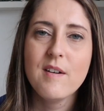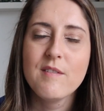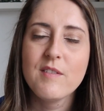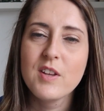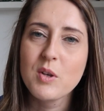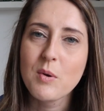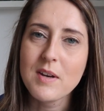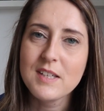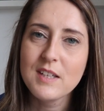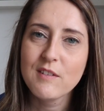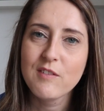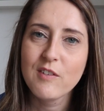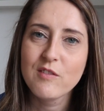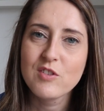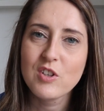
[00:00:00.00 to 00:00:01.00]
For the
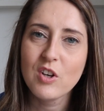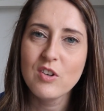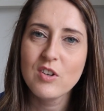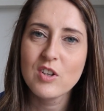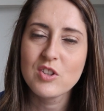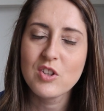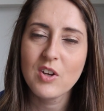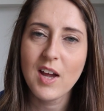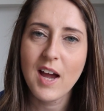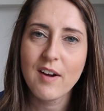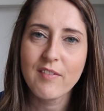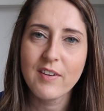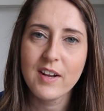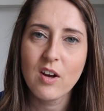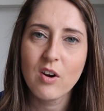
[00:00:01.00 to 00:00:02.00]
20th of June, do you have
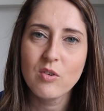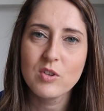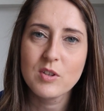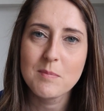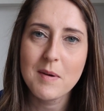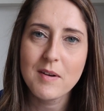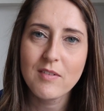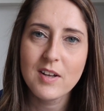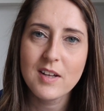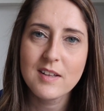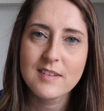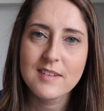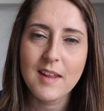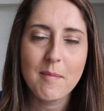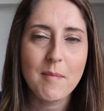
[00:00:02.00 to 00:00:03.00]
any old
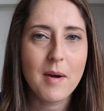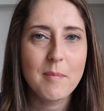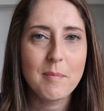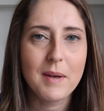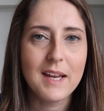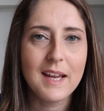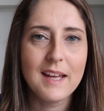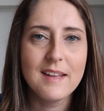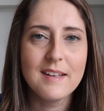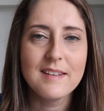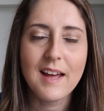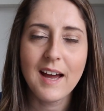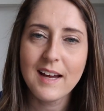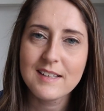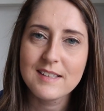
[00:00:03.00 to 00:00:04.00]
mirrors that might be in
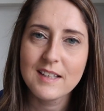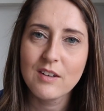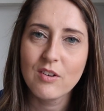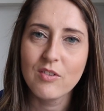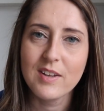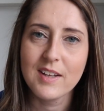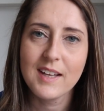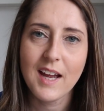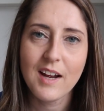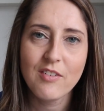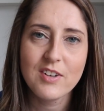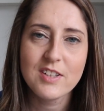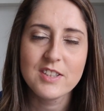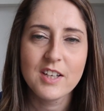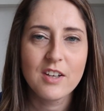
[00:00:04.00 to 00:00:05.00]
the attic or in the
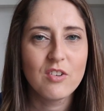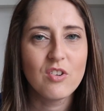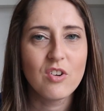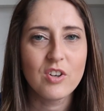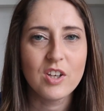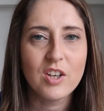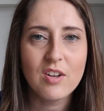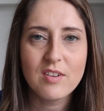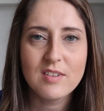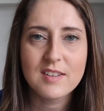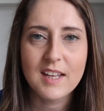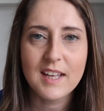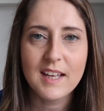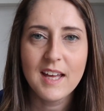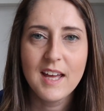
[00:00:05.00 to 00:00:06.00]
garage that you're not
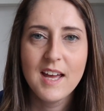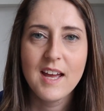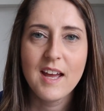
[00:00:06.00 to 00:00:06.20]
using?